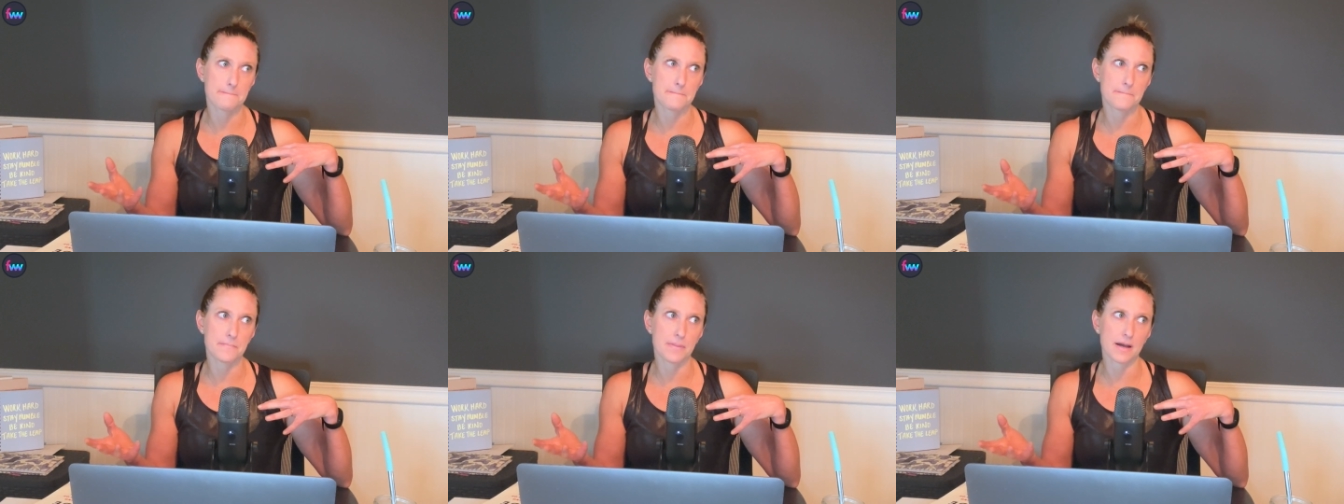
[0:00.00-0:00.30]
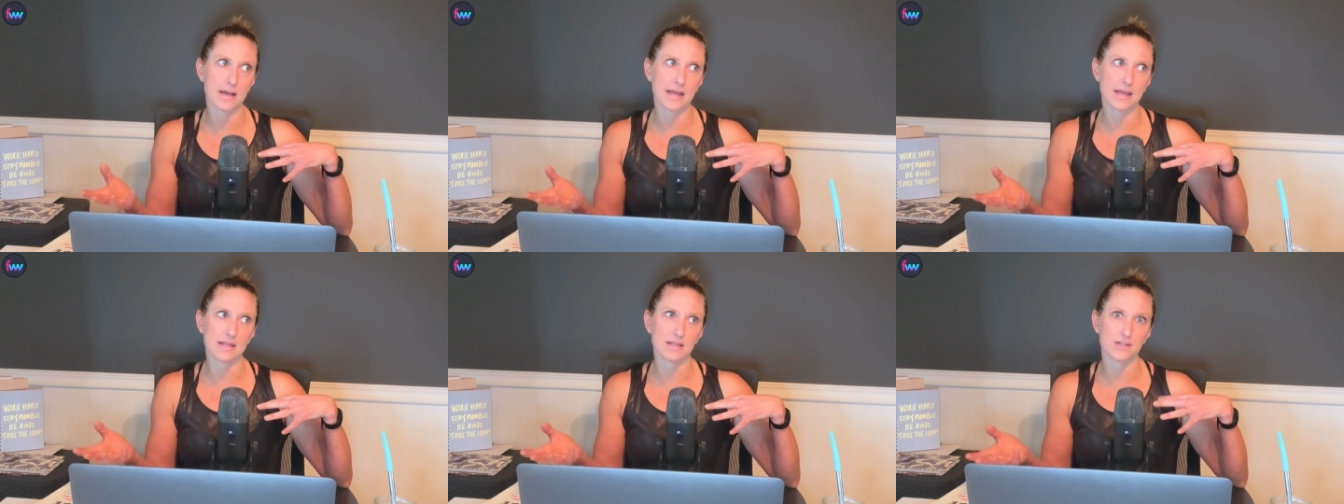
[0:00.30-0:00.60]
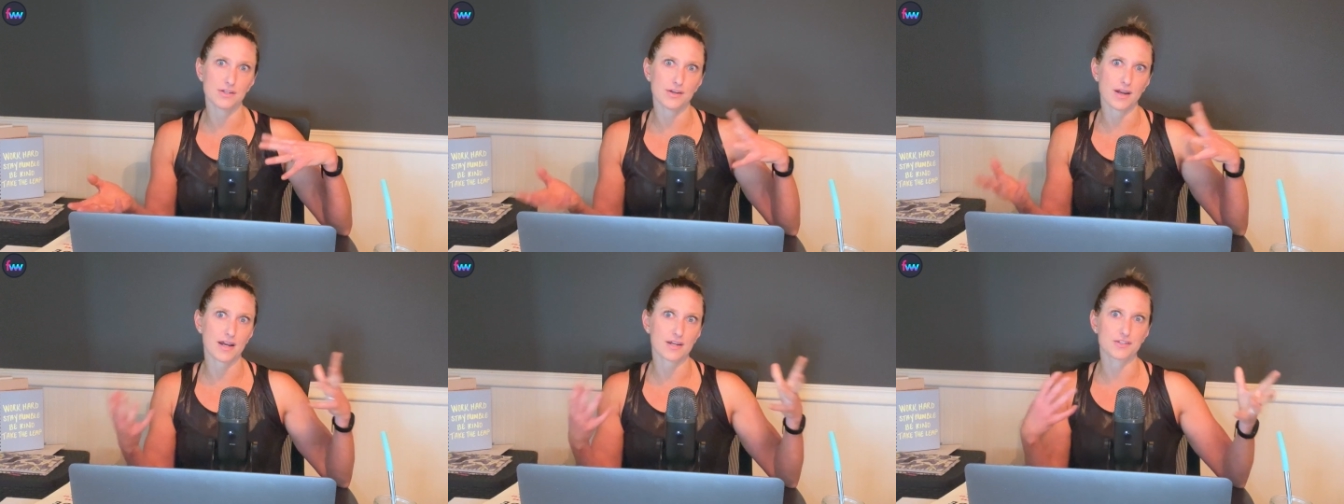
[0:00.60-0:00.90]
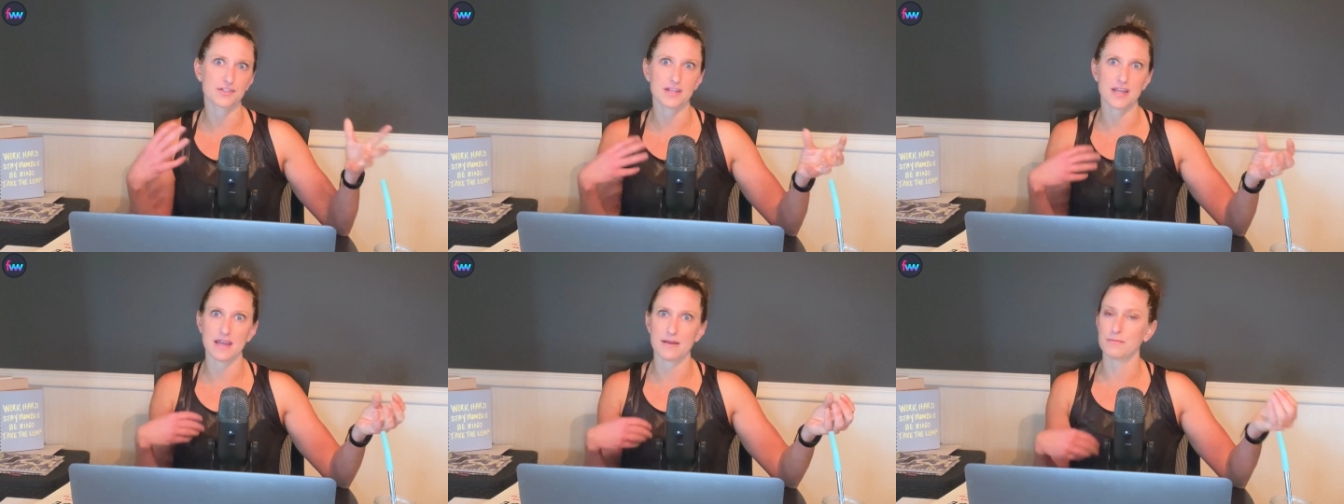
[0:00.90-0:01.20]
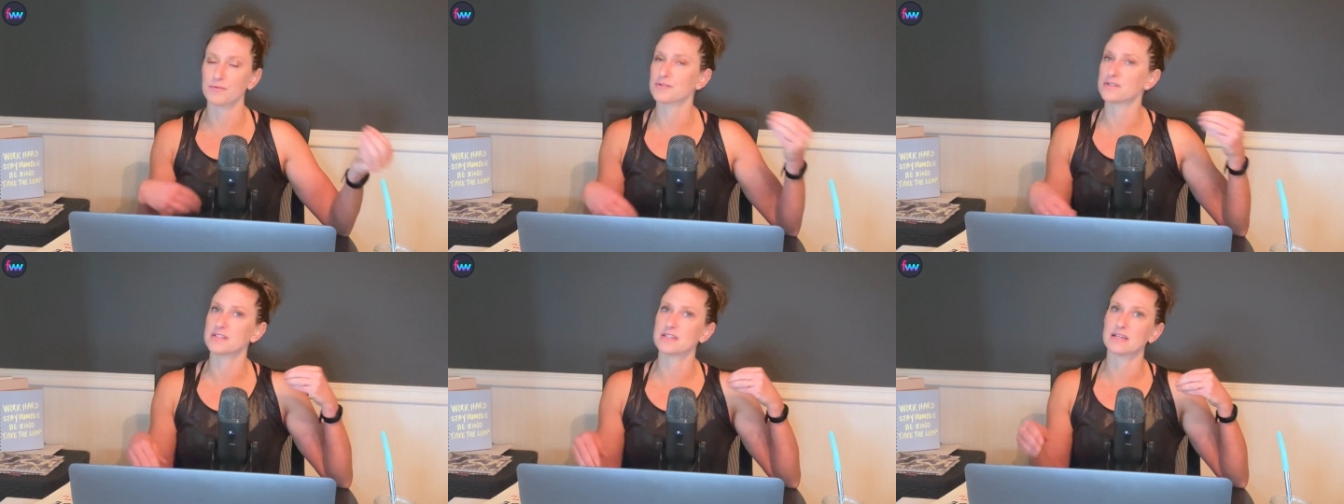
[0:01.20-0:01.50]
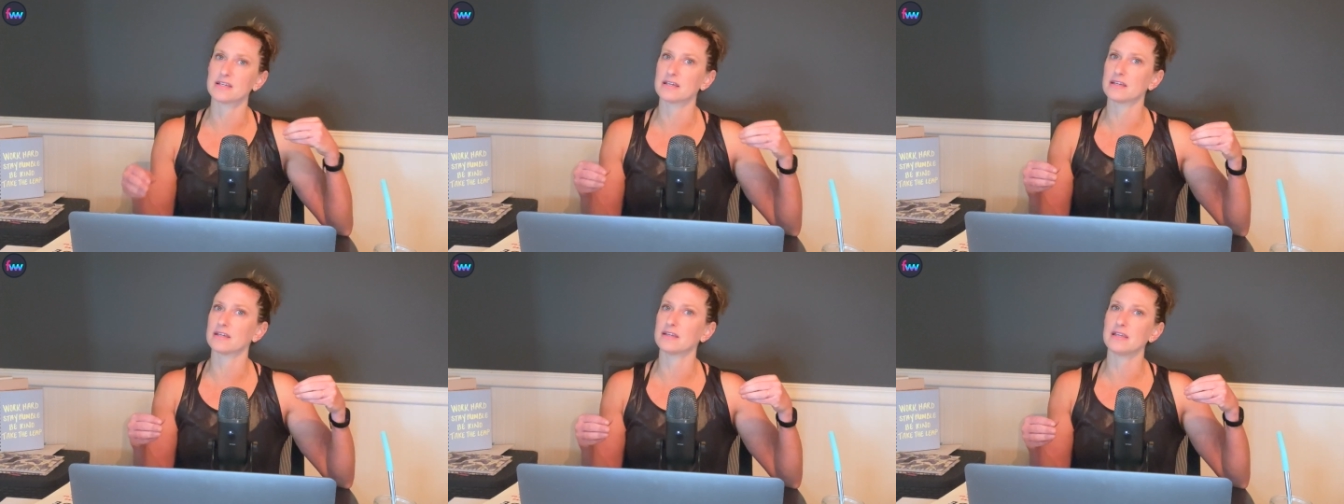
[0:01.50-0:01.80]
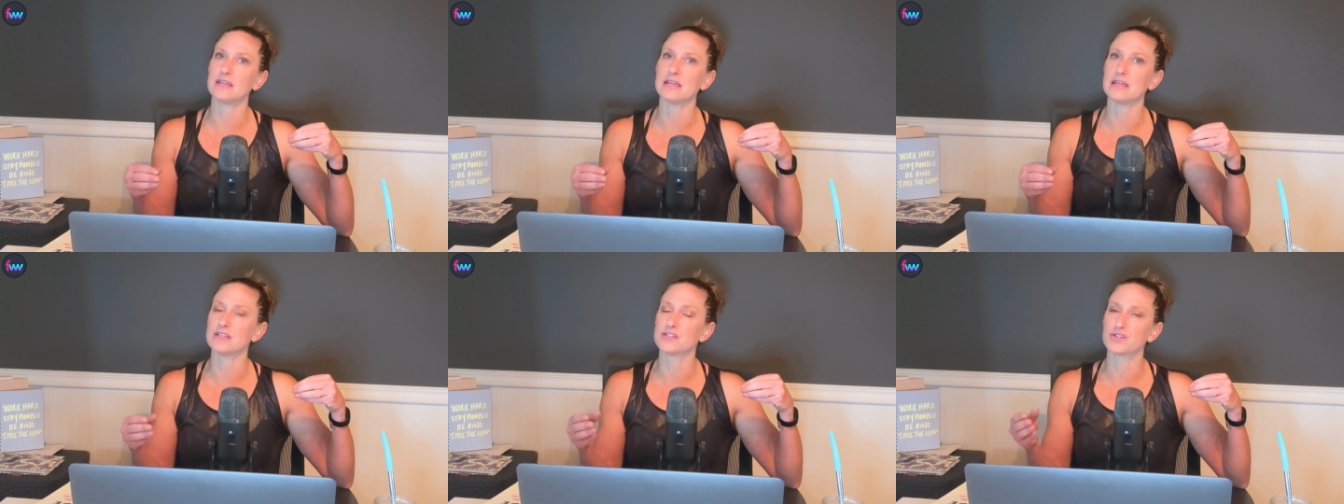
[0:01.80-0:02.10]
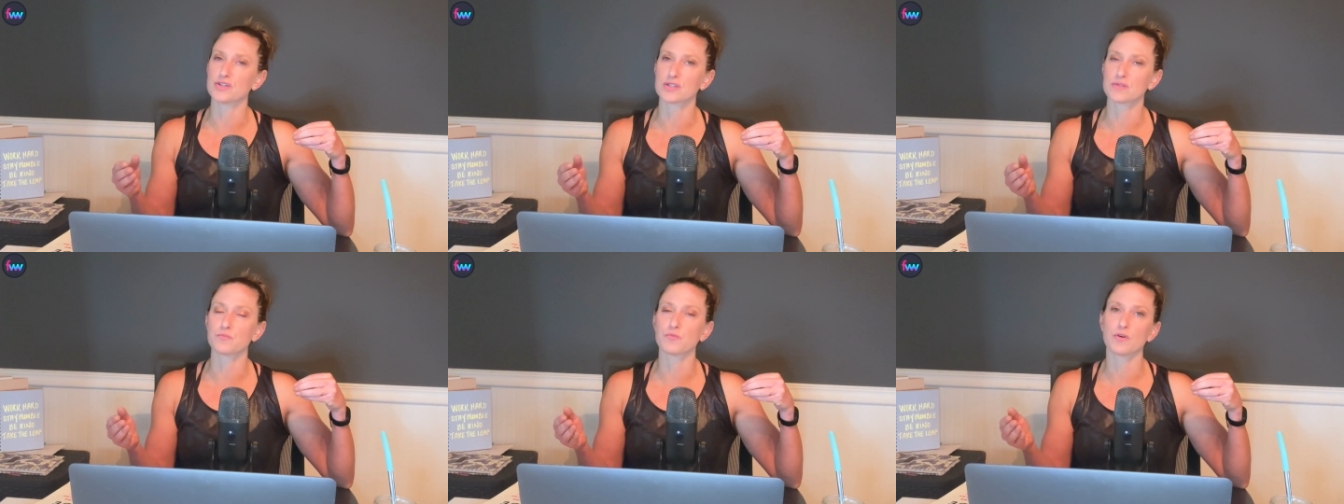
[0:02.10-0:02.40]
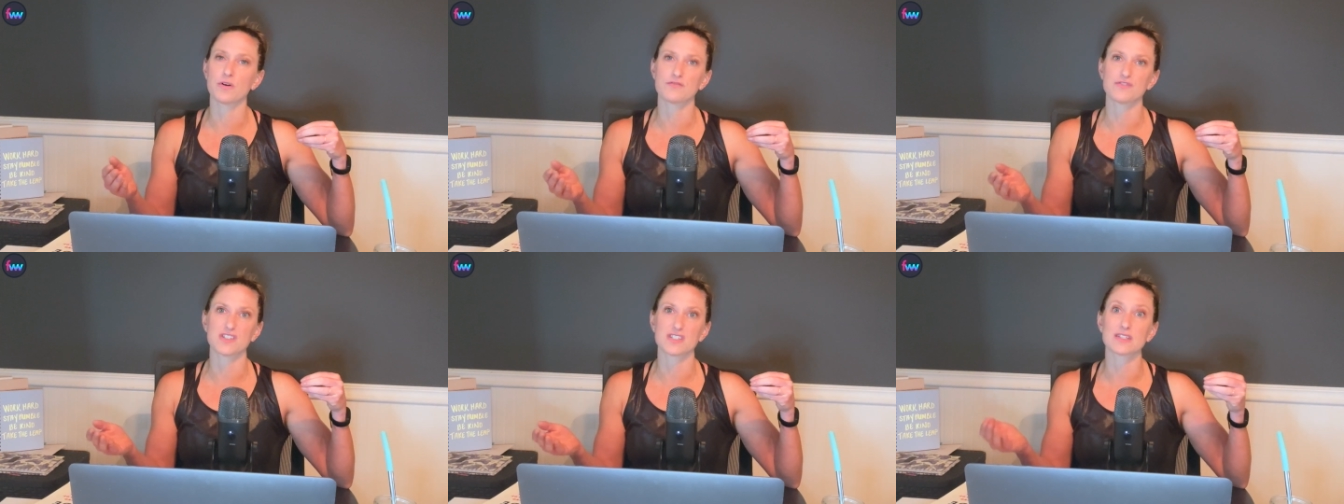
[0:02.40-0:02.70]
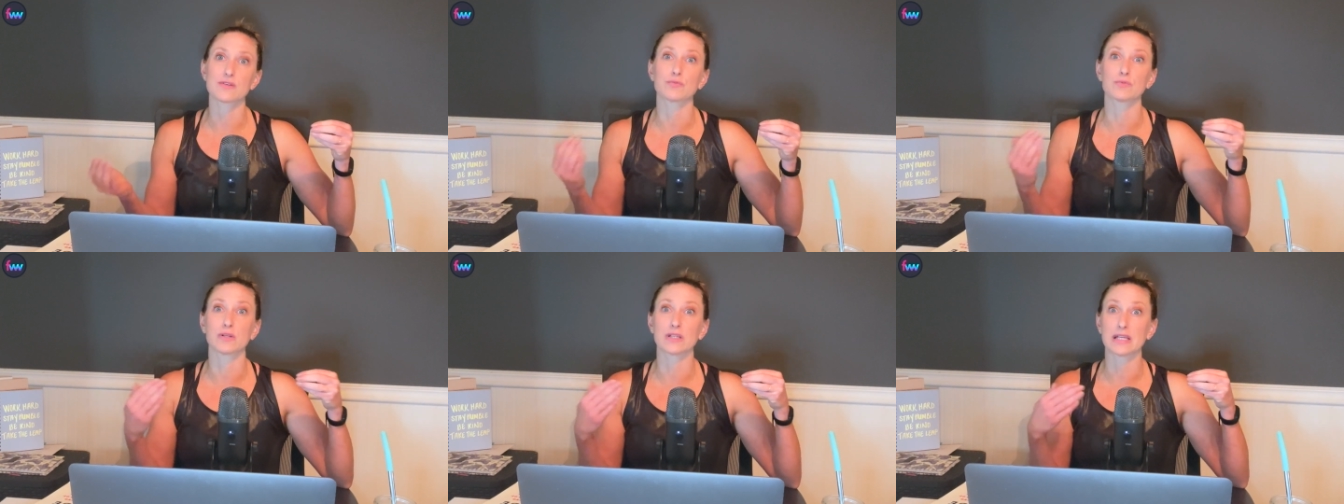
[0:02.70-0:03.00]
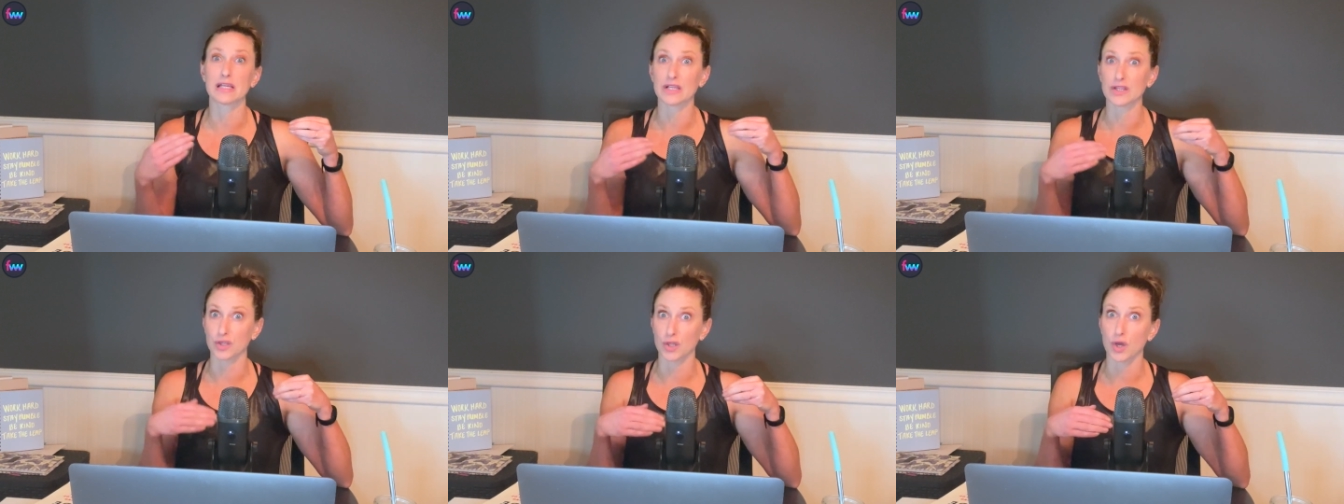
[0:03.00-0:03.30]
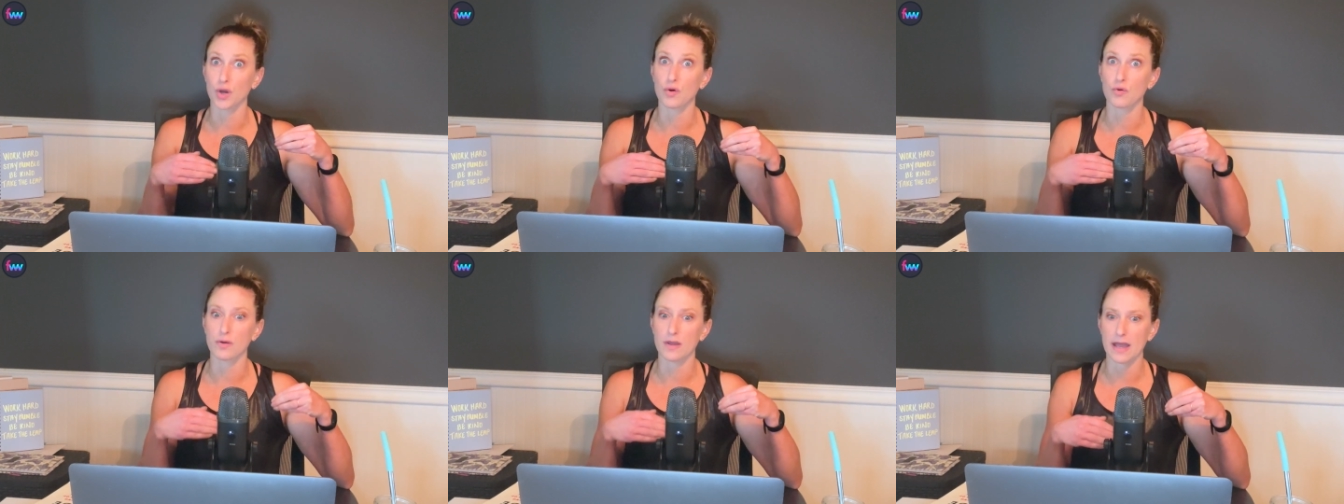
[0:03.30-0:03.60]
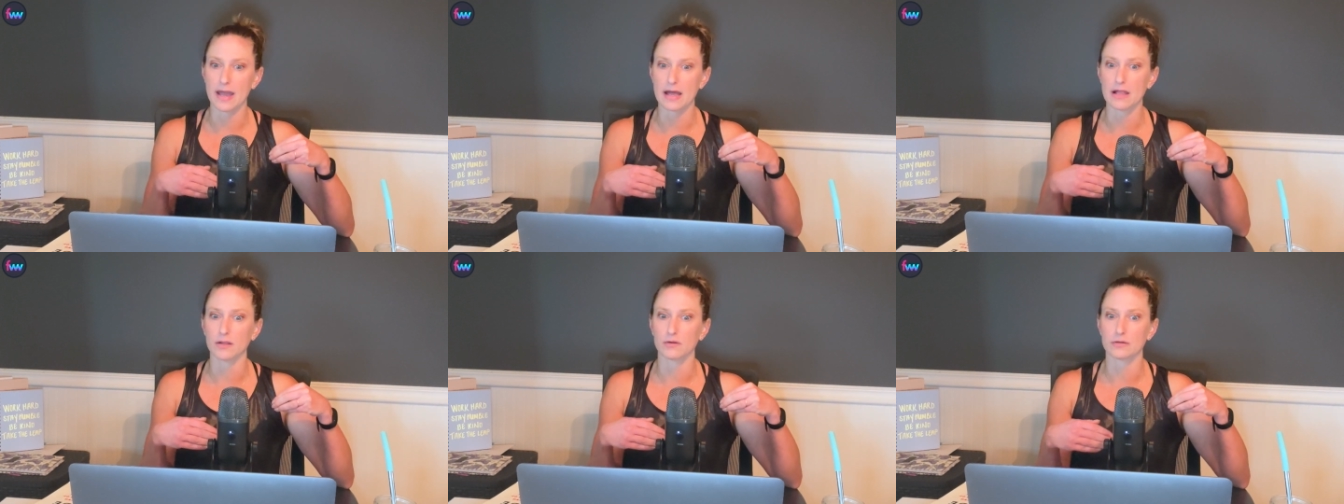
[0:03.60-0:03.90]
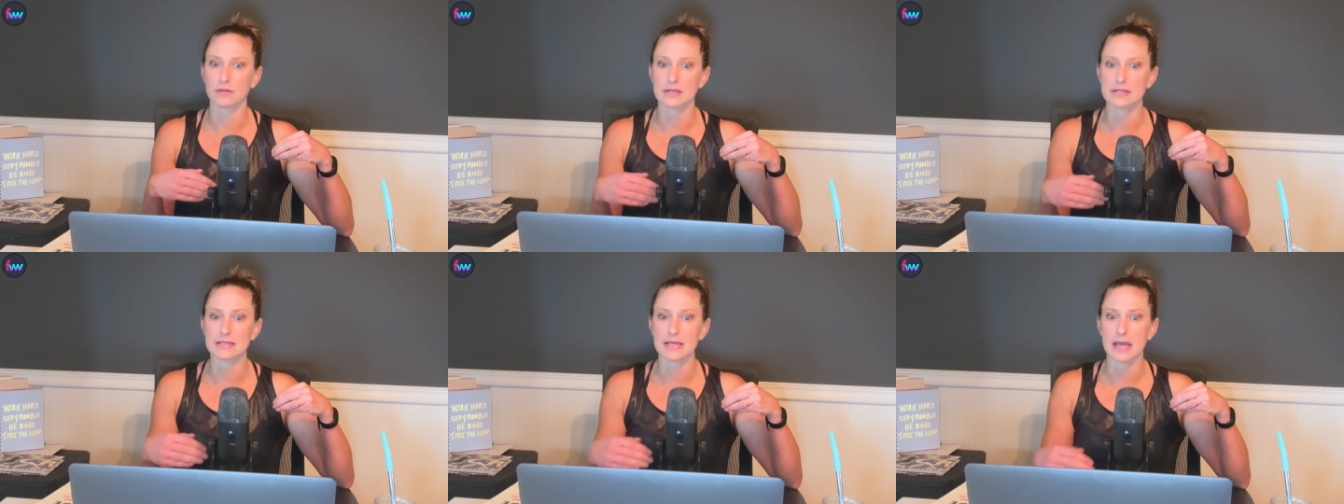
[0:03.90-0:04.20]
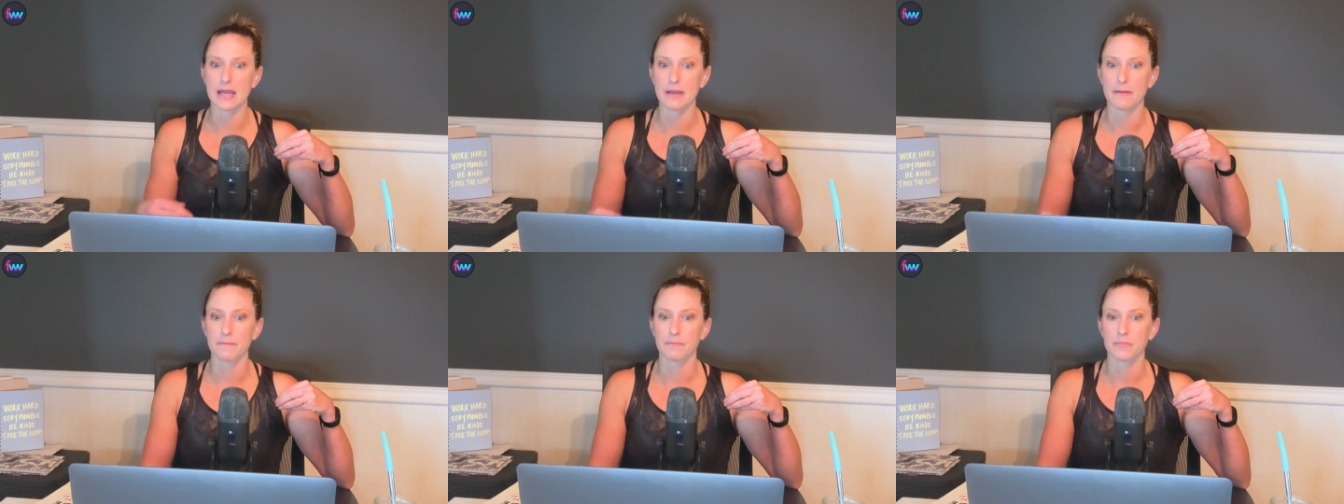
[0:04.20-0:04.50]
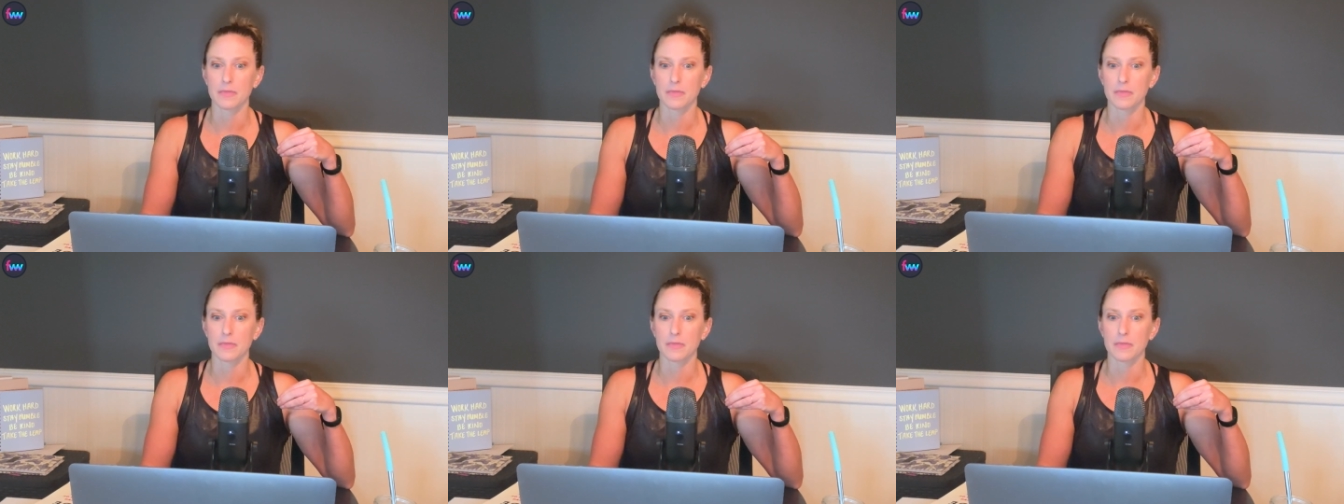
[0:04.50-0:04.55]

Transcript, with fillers: but you're actually able to eat. So it's more of just a really low calorie day.